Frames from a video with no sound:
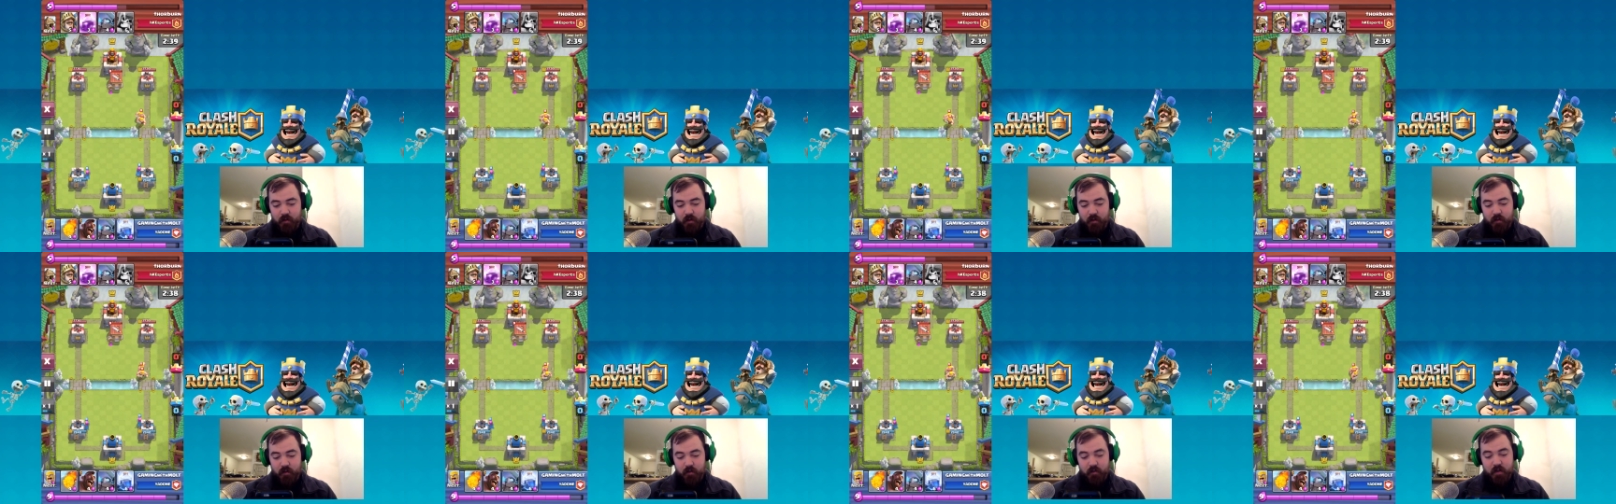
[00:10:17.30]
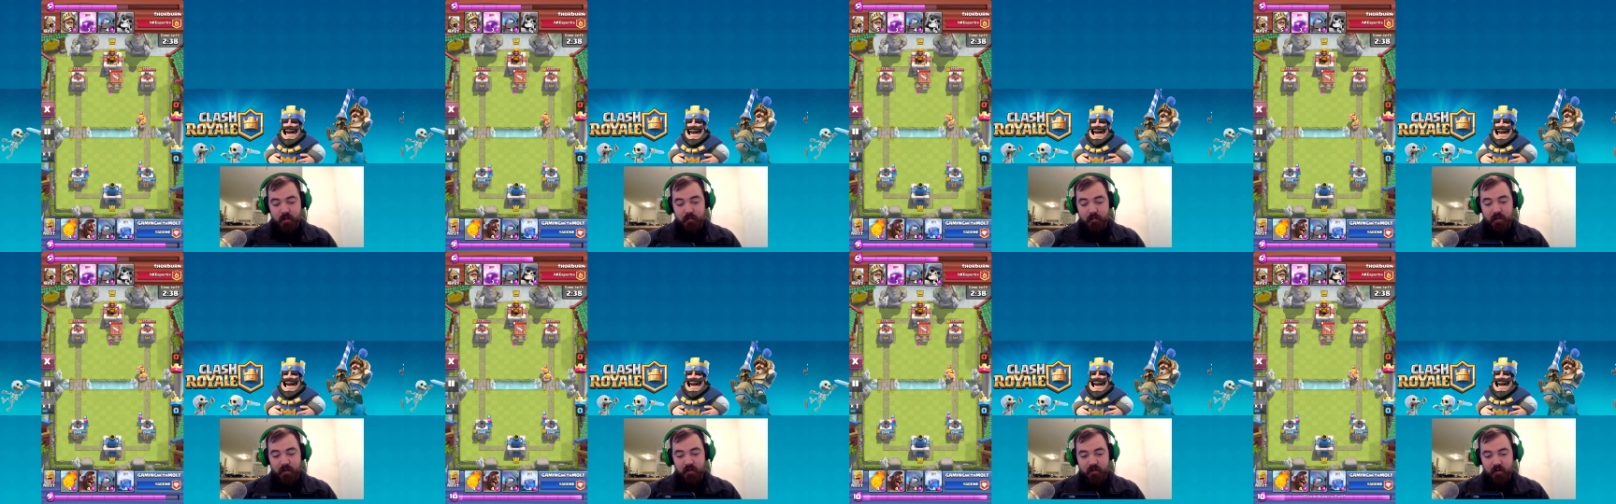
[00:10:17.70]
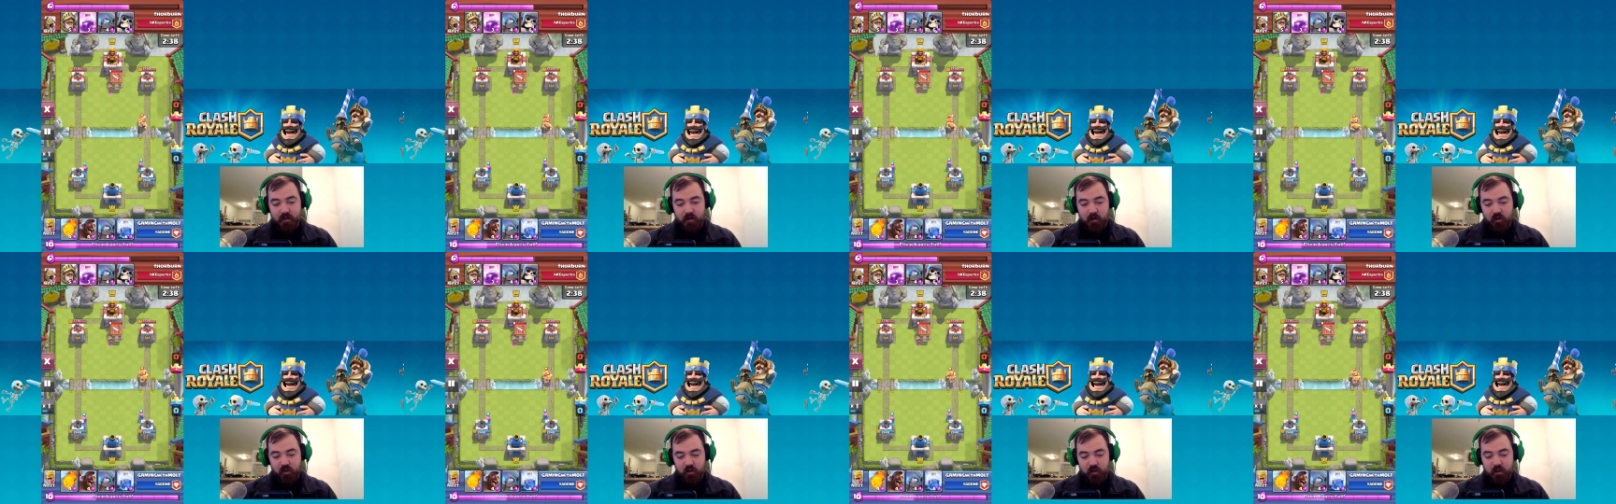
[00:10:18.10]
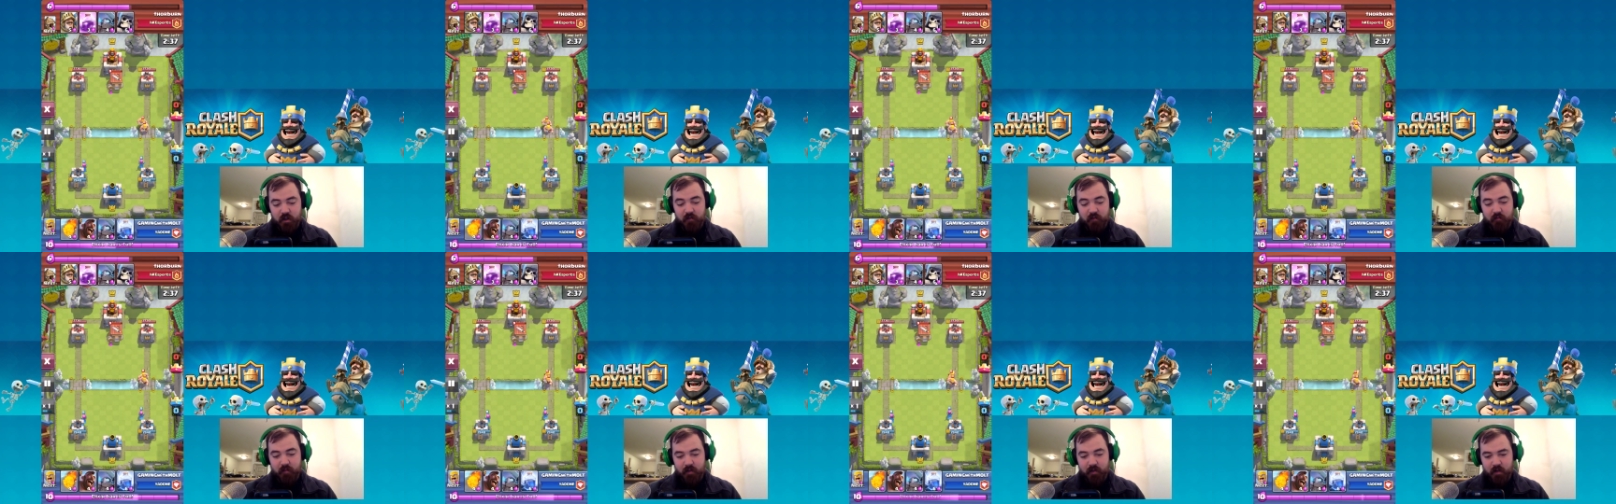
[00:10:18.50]
So that means the archer on the left
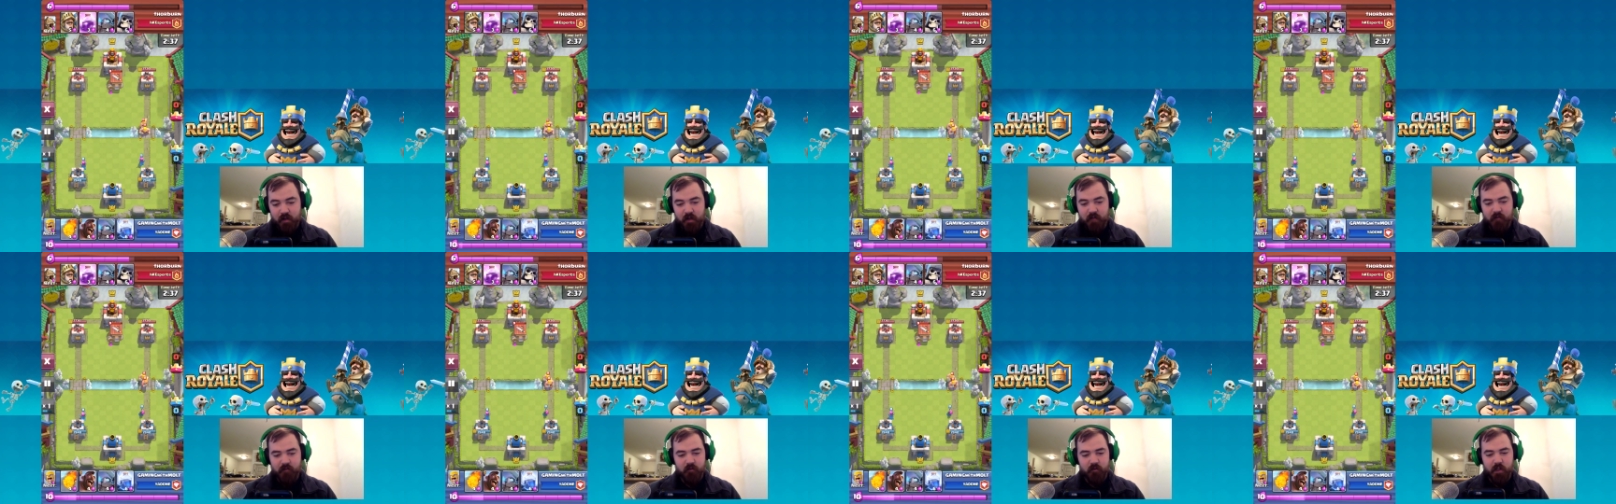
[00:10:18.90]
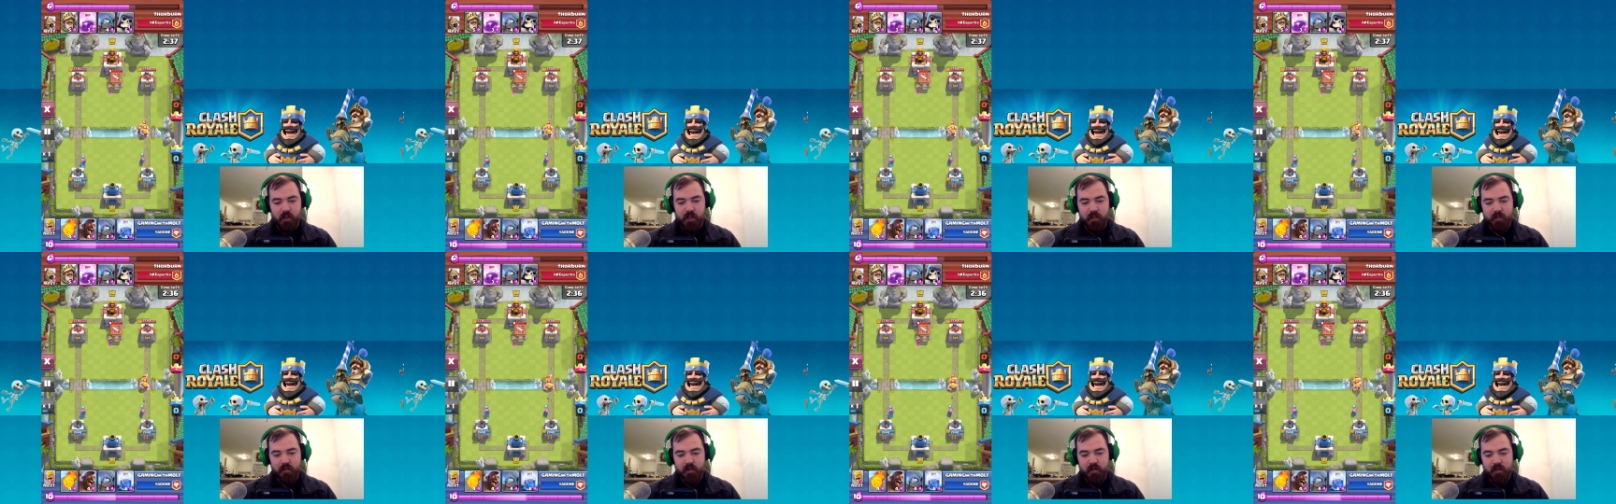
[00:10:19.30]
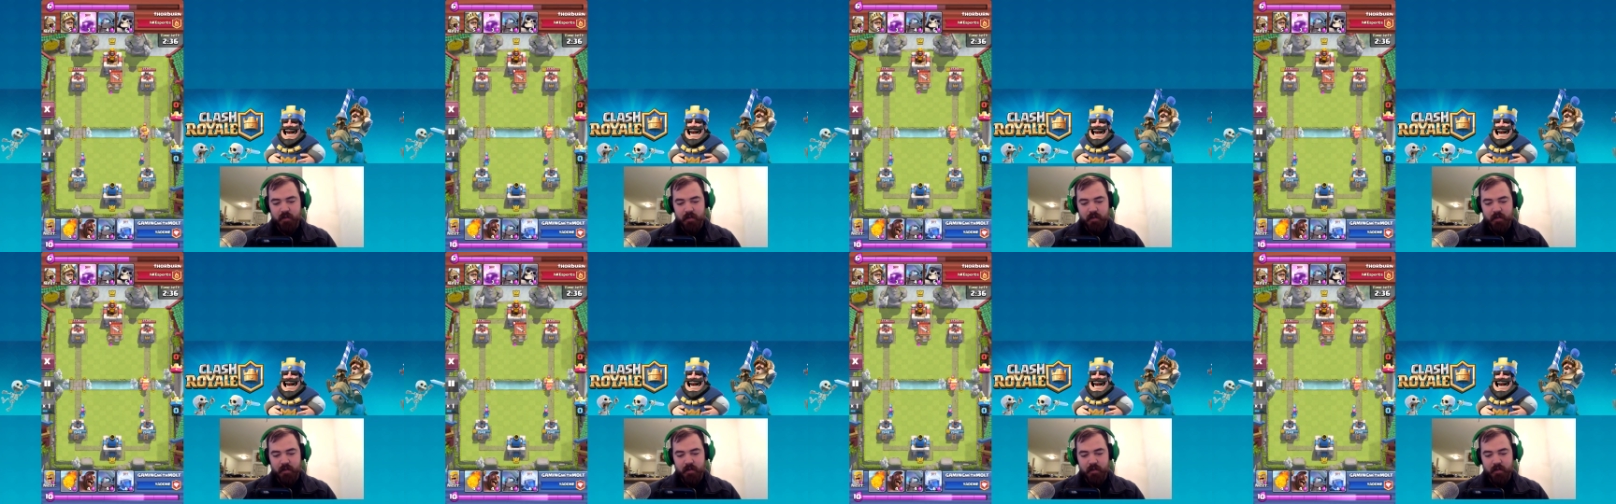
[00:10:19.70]
might get off a few hits on